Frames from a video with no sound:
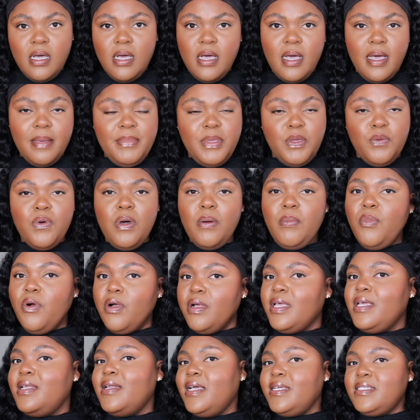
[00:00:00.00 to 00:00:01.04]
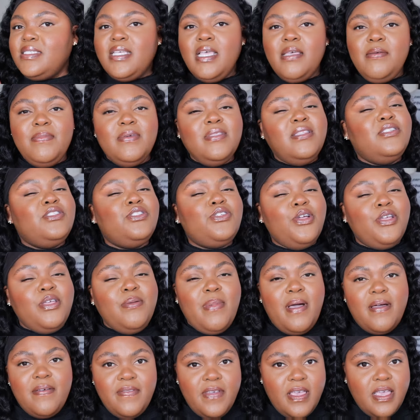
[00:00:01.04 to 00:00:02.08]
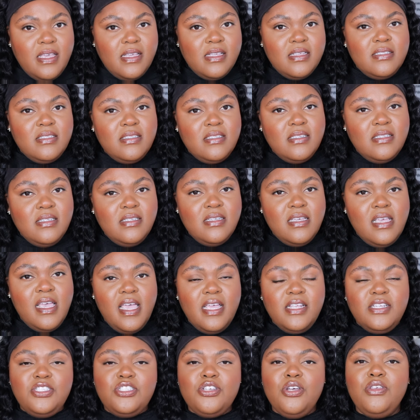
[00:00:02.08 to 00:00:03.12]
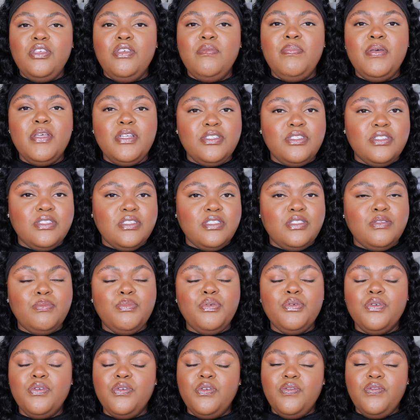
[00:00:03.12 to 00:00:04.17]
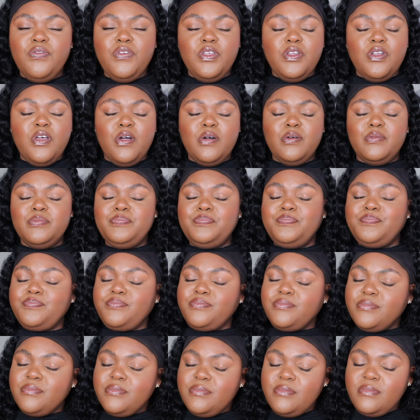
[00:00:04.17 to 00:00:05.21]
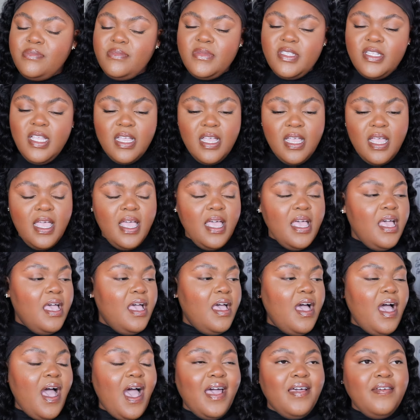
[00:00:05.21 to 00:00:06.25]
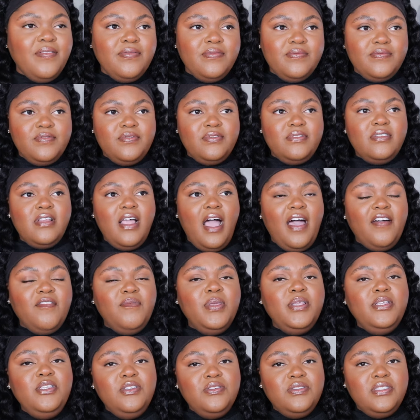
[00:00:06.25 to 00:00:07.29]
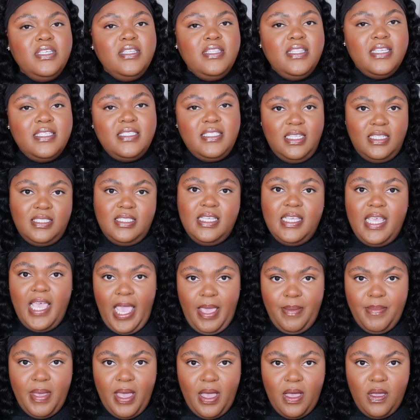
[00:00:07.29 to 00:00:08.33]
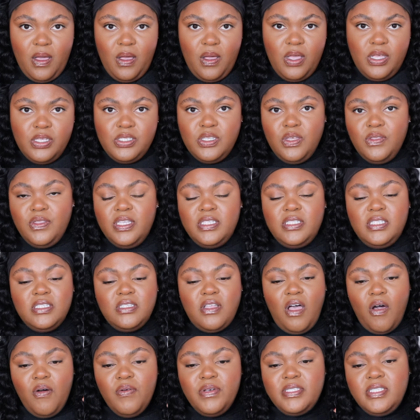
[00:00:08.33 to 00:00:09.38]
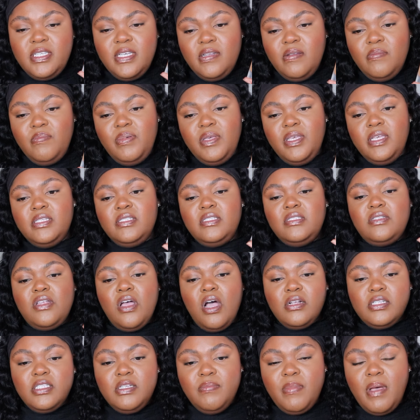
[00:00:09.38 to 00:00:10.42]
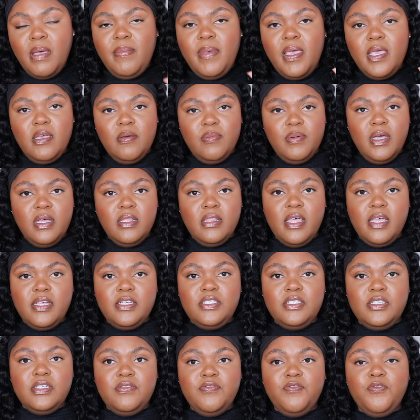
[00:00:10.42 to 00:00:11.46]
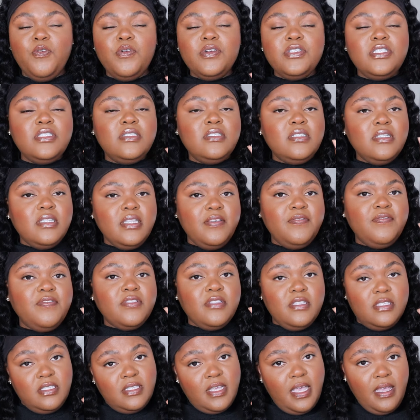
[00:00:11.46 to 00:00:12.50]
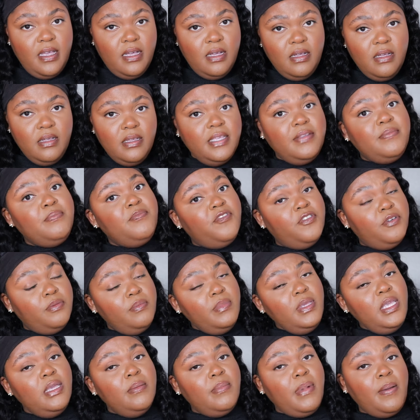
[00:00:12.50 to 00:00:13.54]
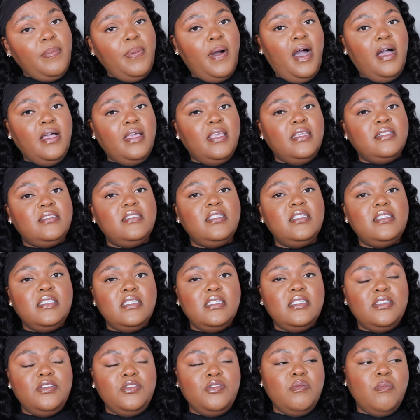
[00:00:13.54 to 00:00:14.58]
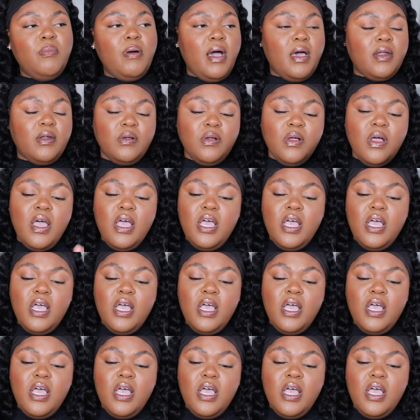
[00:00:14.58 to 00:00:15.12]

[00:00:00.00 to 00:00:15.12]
I mean, what more can I say but then show you my face and show you pictures and proof, you know? I've been using this since it came out. So this is always going to be stocked in my makeup collection. Fortunately for the sale and for me in my pockets, this is a new bottle.